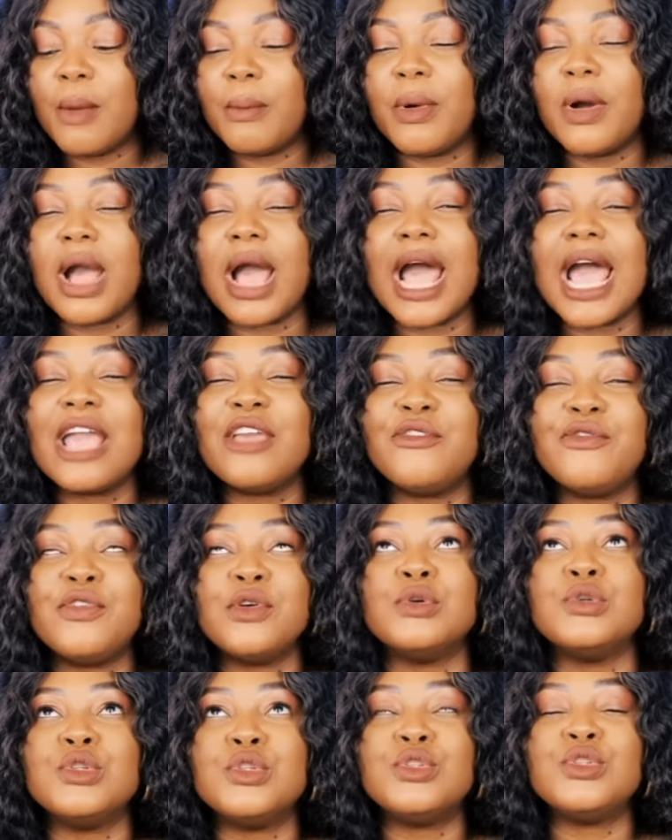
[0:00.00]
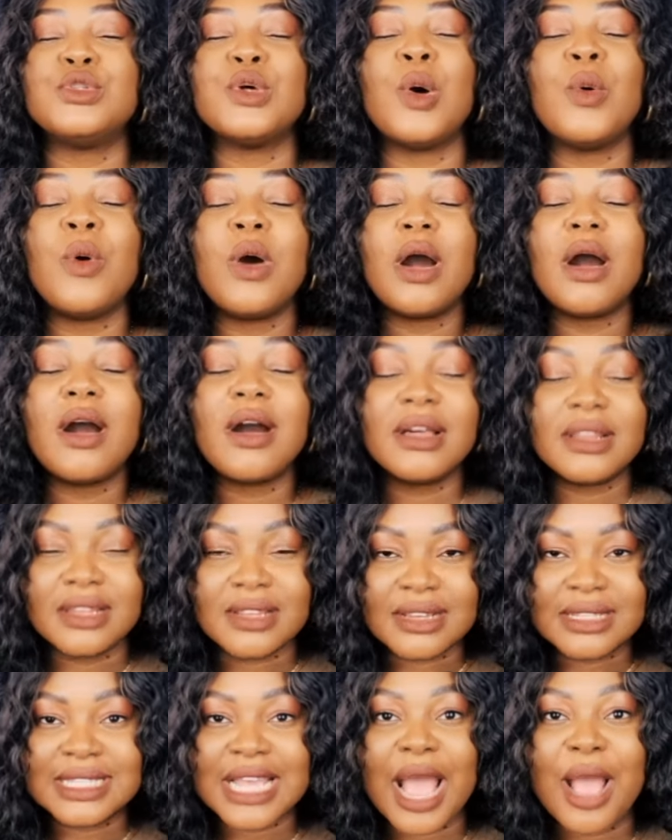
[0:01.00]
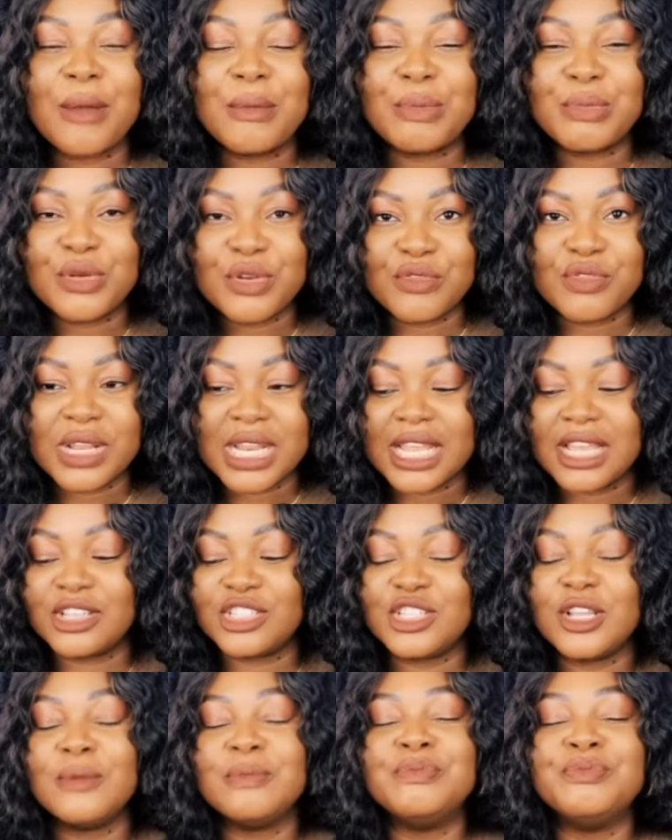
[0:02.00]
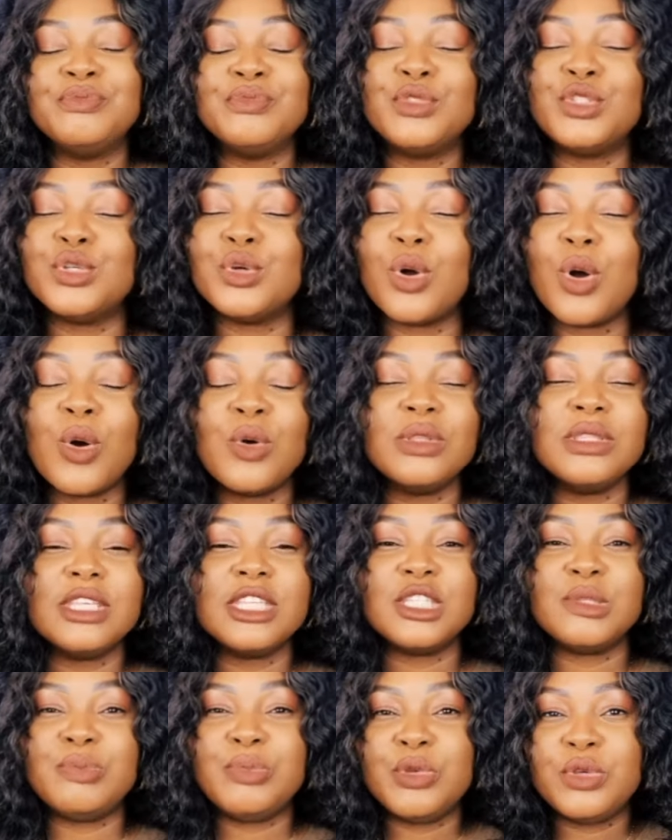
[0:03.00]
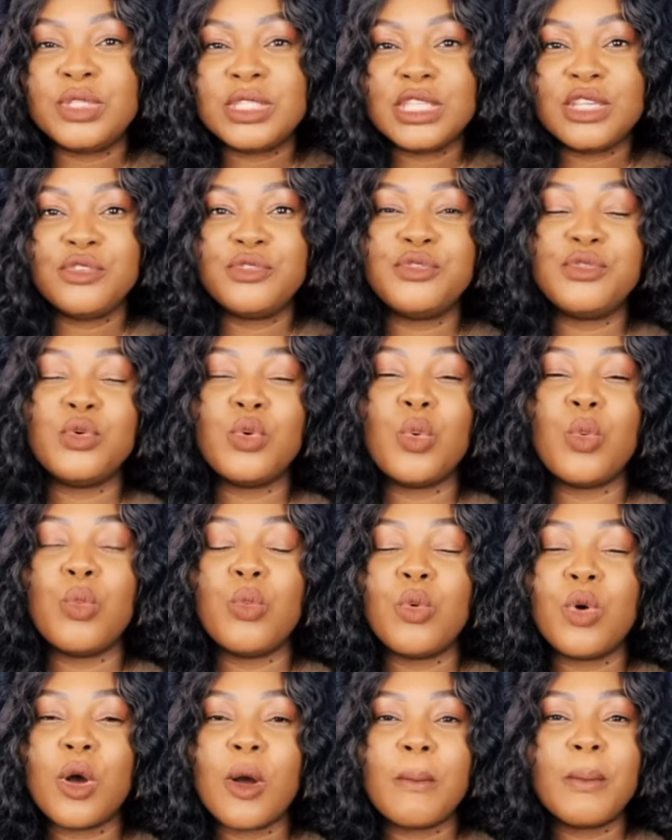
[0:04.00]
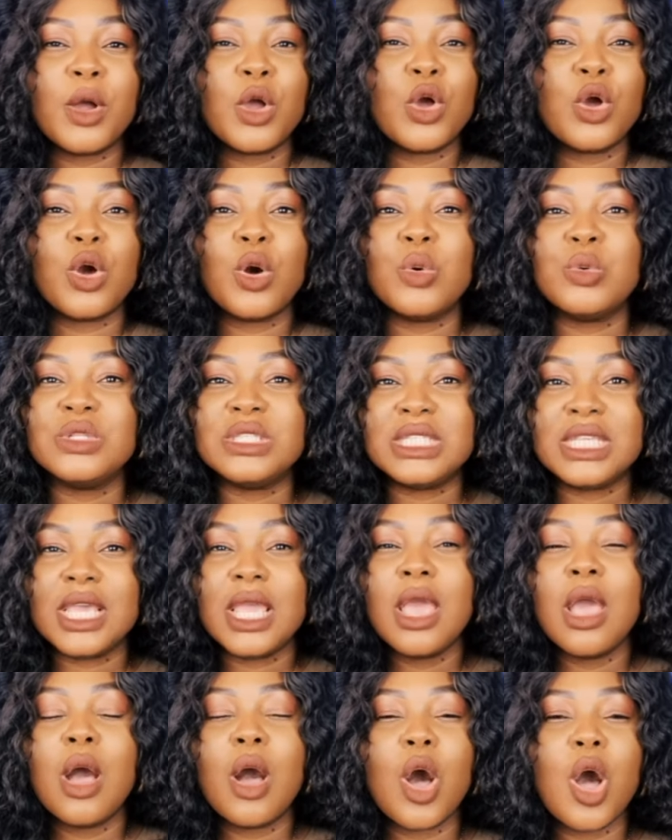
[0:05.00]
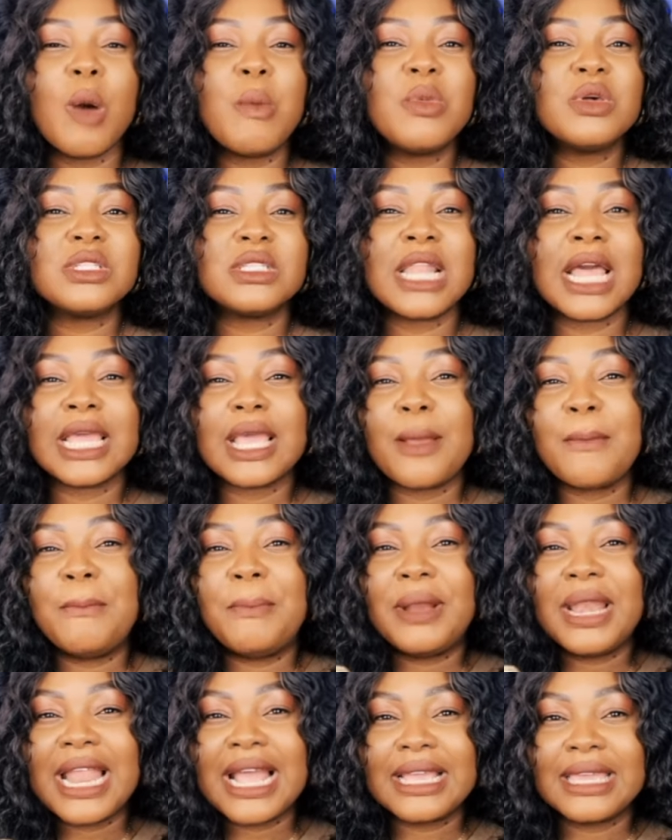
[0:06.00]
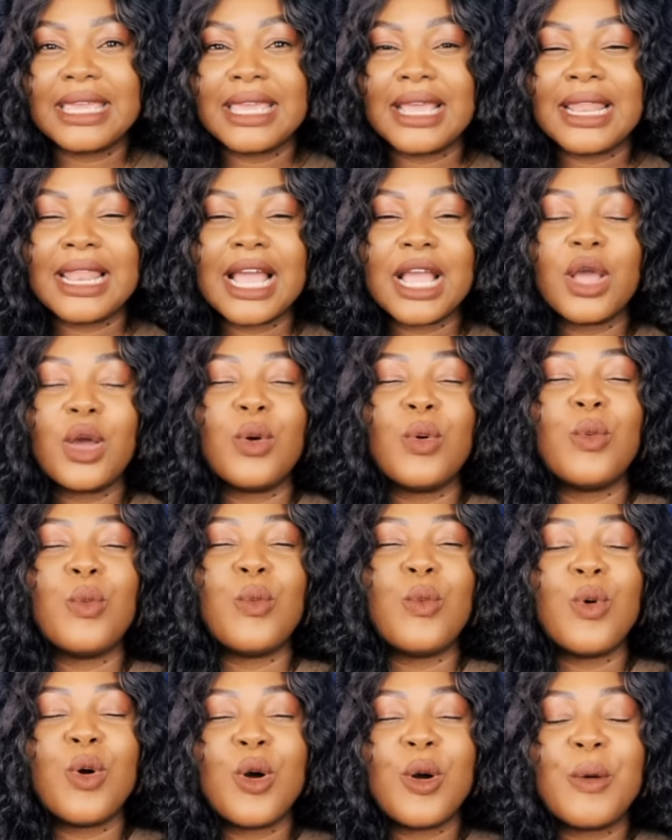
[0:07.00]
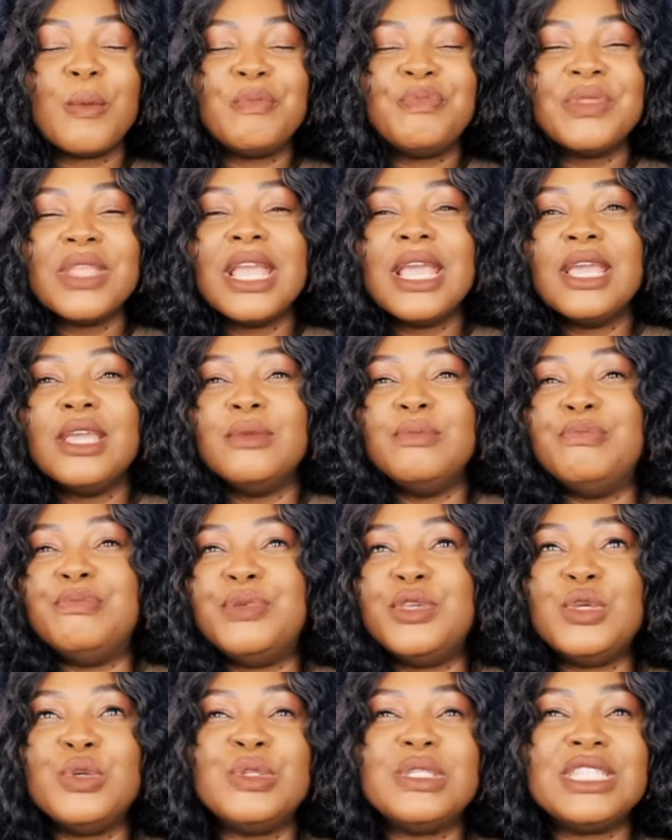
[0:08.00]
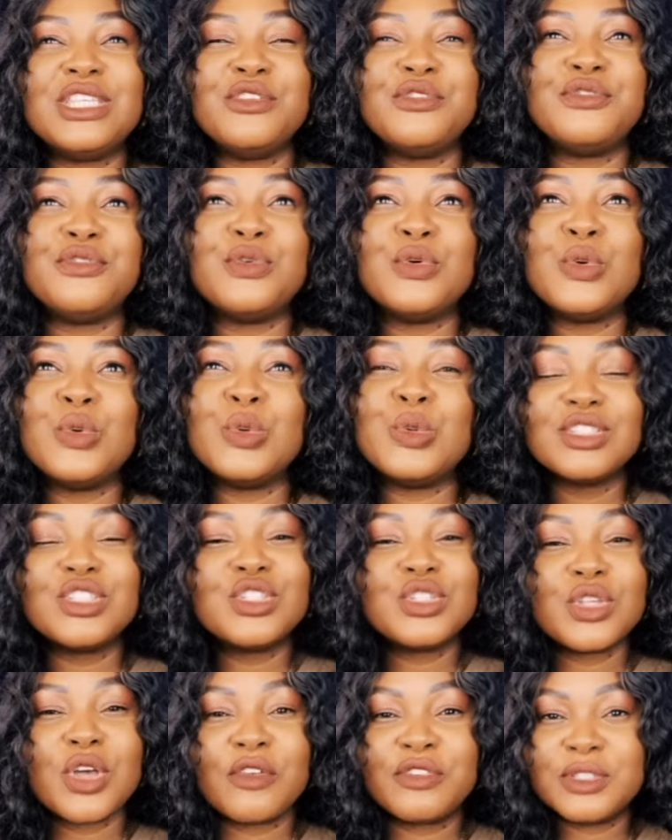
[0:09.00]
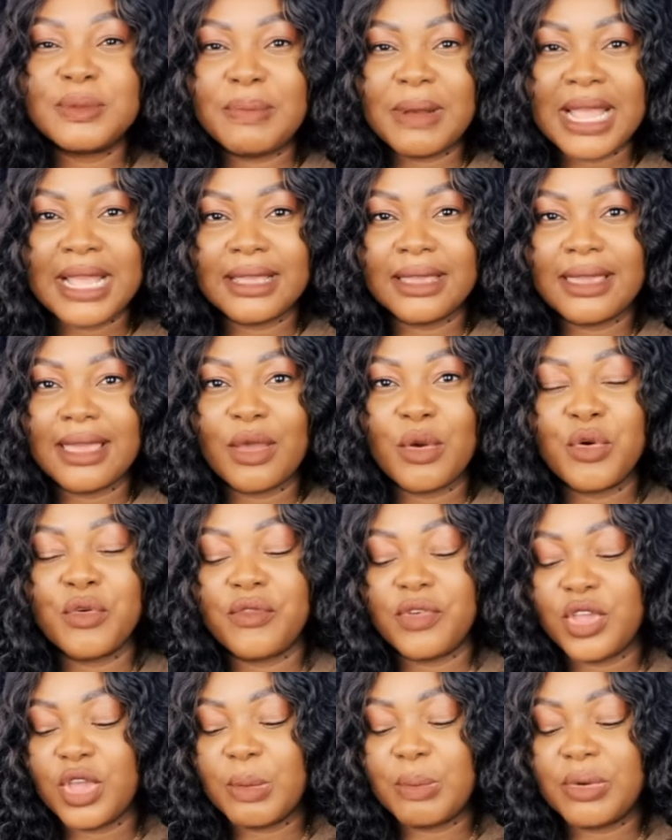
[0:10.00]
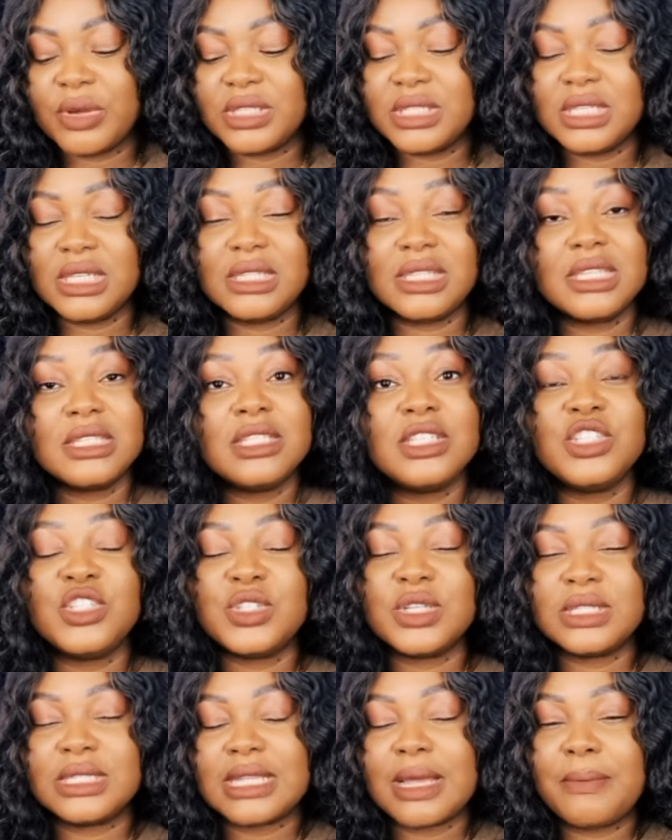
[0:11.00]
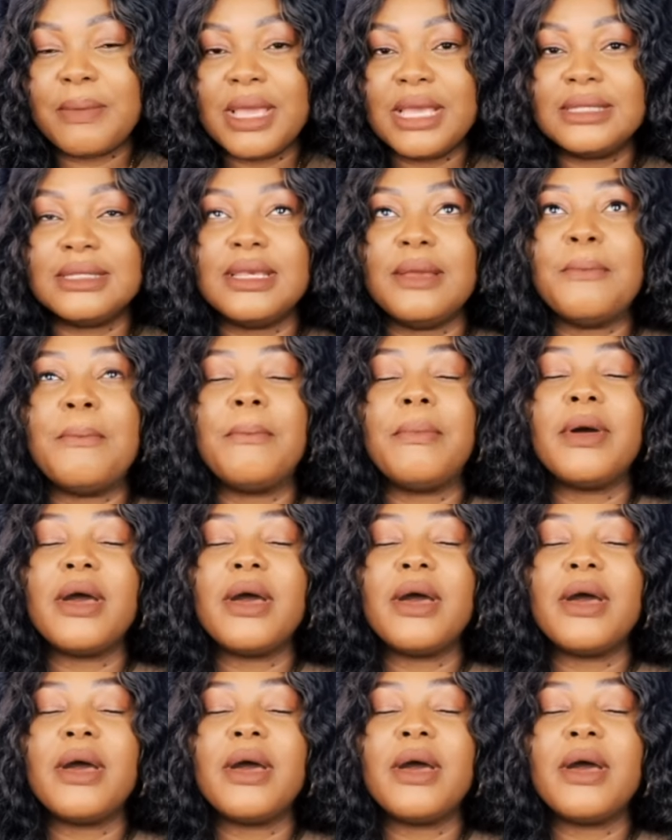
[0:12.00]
But I feel so honored and privileged to own this beautiful, warm, cozy, almost like a blanket, like a warm, beautiful, soft blanket over your body. This is just amazing.